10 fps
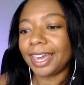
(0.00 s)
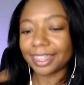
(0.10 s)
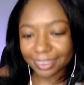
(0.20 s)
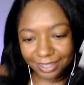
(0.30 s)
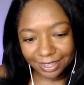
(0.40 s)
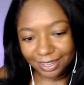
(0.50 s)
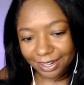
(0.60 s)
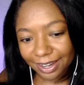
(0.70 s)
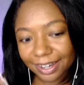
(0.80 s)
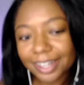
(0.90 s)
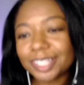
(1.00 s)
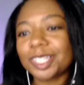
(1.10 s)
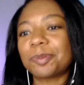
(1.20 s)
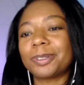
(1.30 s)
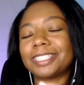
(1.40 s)
and then us
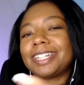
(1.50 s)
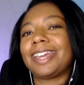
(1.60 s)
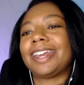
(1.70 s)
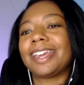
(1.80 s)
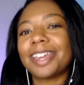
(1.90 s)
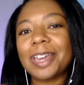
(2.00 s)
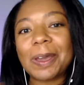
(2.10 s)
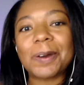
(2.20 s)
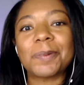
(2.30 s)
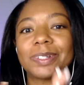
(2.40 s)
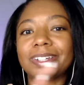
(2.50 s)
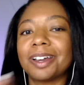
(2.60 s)
appreciating him,